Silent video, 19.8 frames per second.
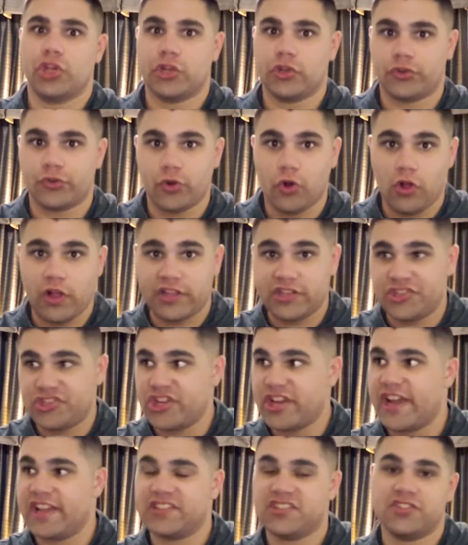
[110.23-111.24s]
control on
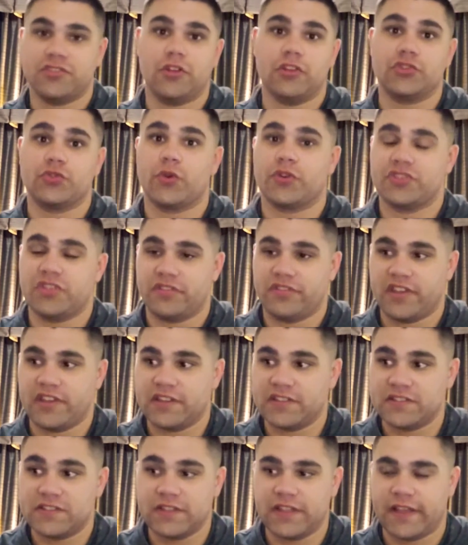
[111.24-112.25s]
jets and all sorts of
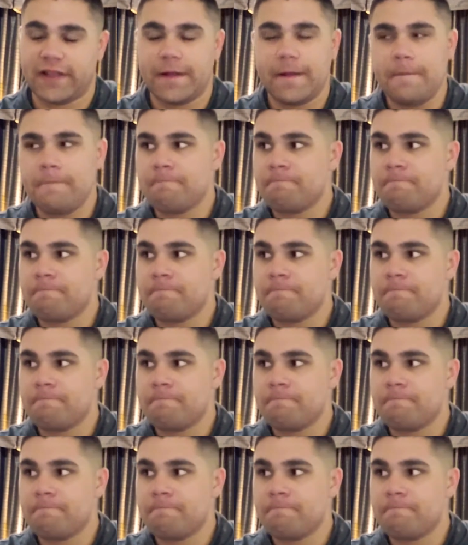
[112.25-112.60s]
things, like